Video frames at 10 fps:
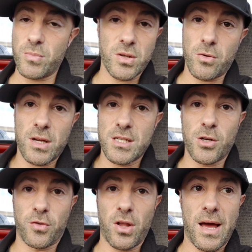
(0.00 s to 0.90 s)
greatest
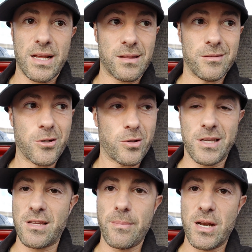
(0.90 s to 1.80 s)
silver lining, literally
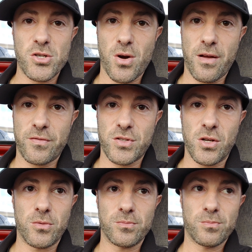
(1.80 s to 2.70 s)
a 10-minute drive,
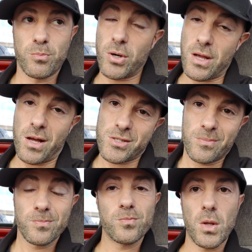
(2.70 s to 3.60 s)
so pretty
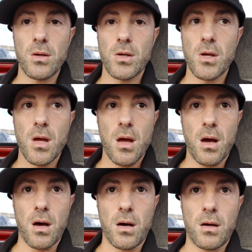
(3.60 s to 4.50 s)
awesome.
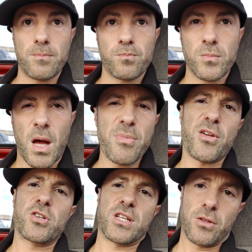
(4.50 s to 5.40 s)
I'm
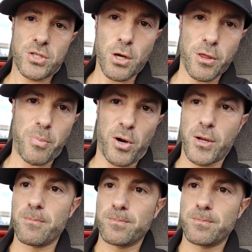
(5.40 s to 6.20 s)
thirsty. Let's go to the park.